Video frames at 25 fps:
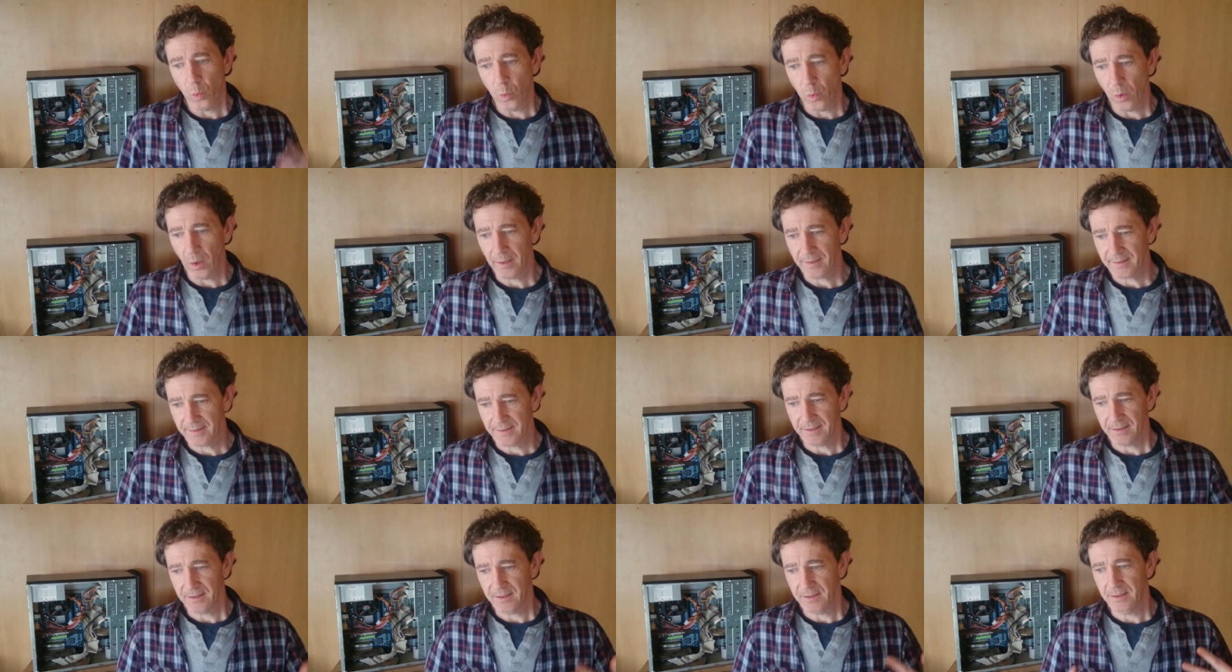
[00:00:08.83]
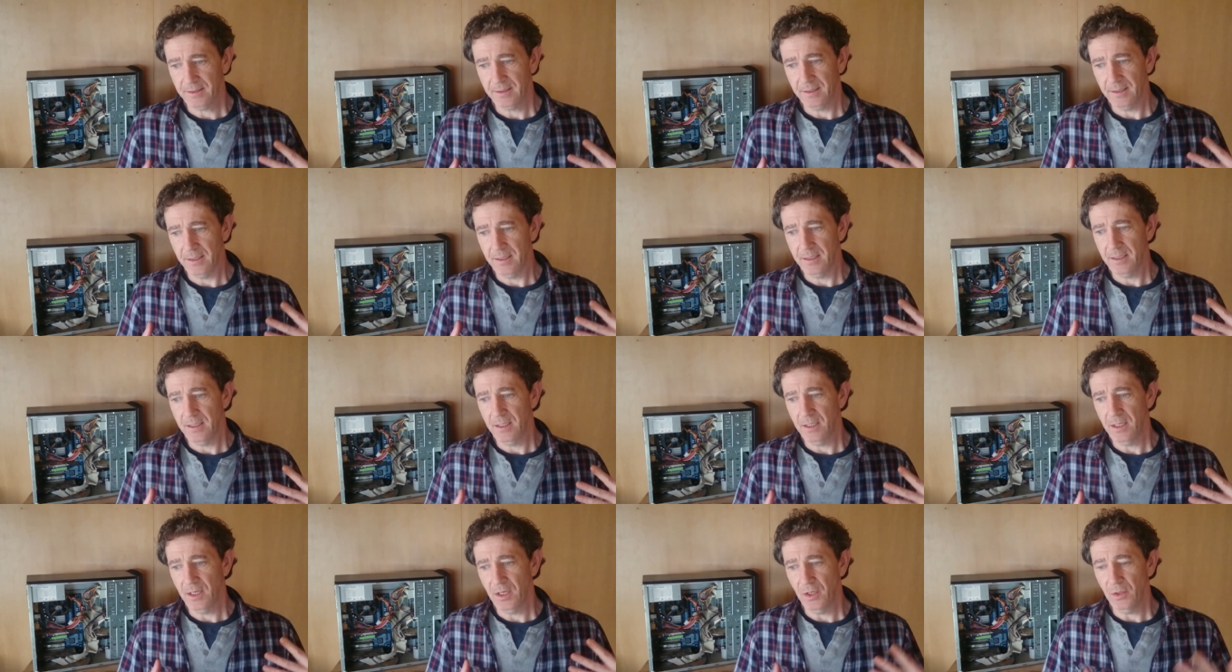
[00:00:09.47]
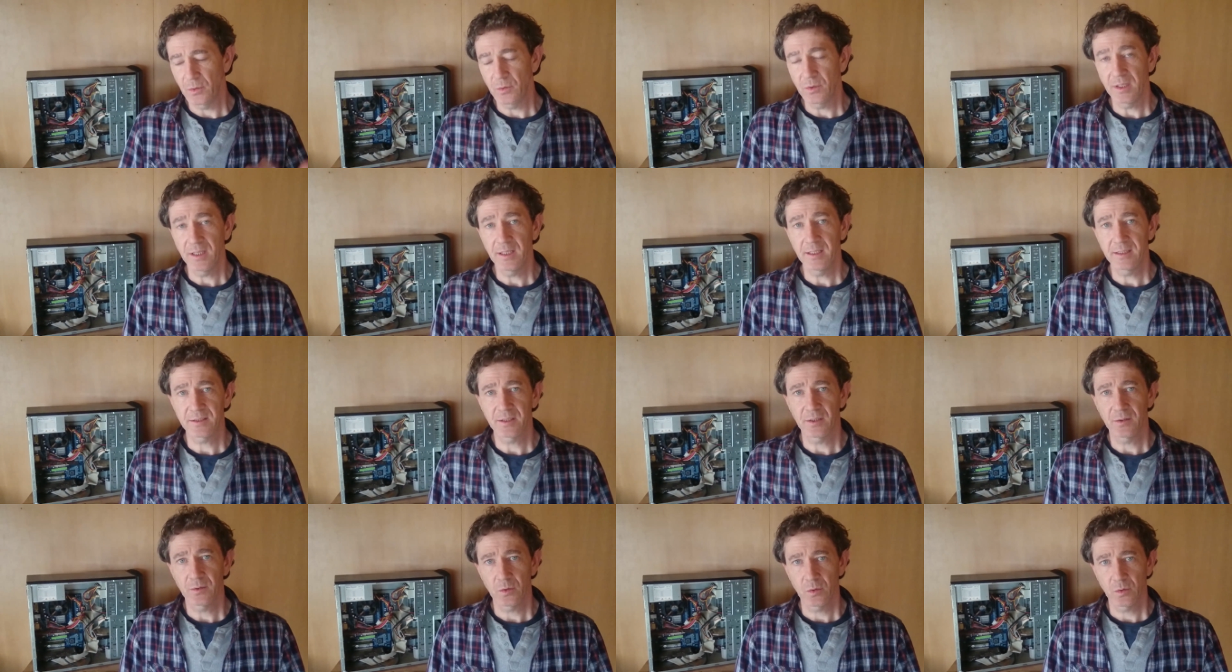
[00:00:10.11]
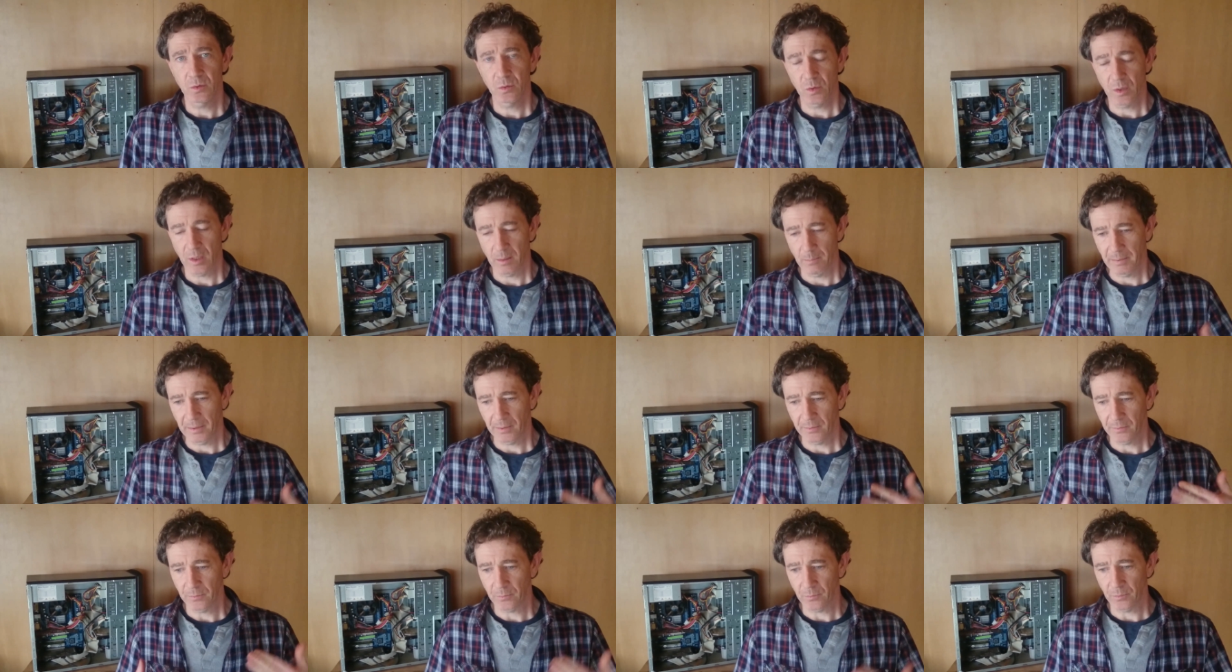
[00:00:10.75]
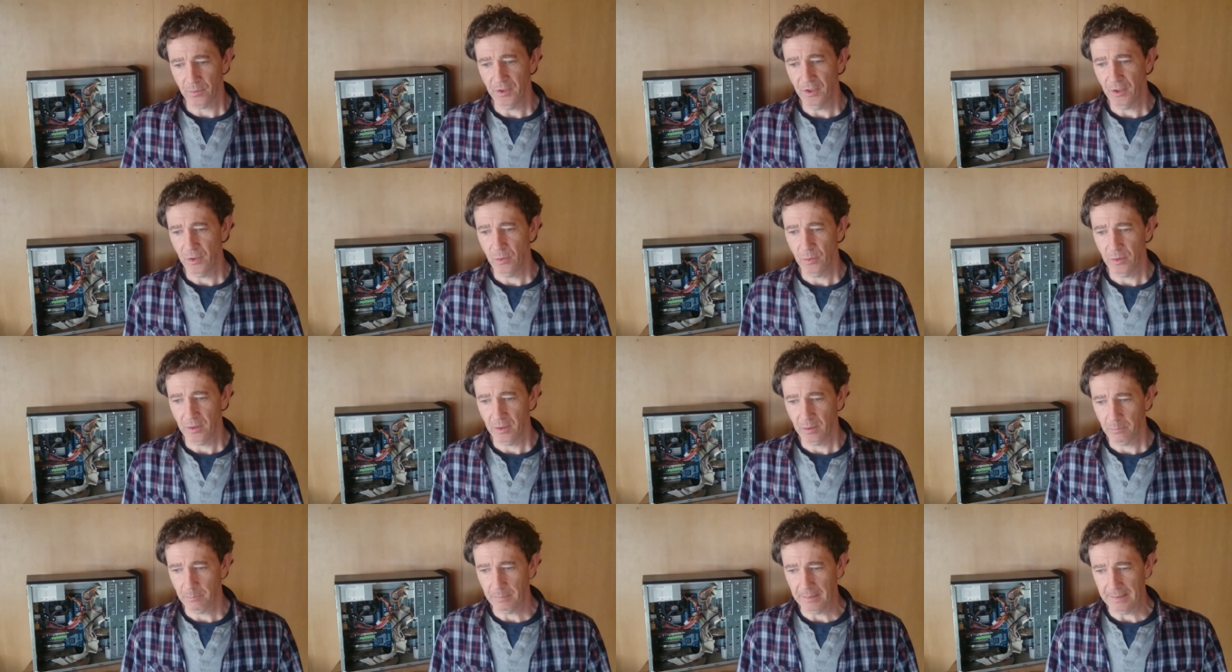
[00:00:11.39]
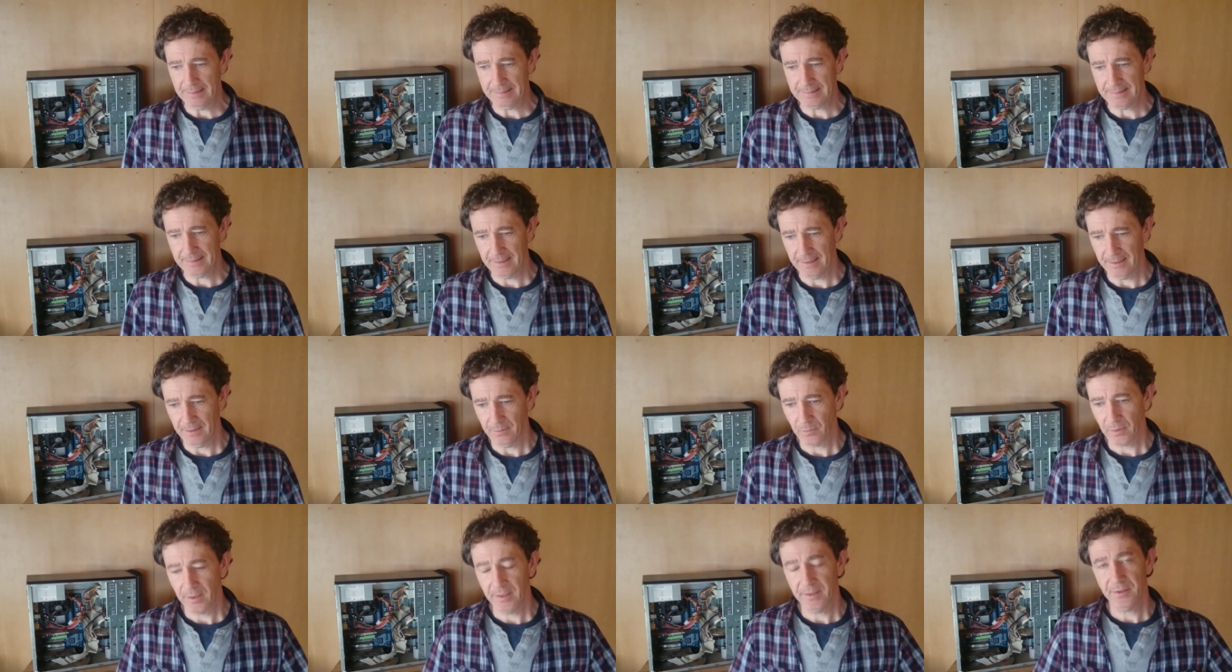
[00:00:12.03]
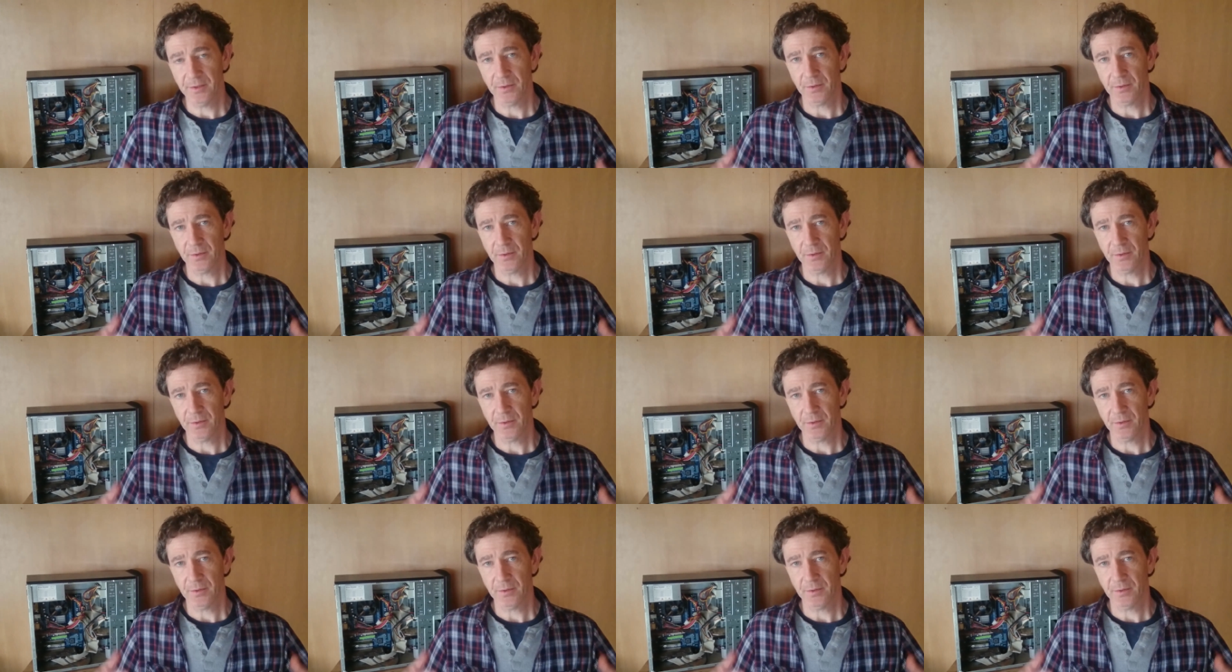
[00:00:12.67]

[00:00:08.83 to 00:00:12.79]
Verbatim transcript: What you need to know about renewing a PC, right?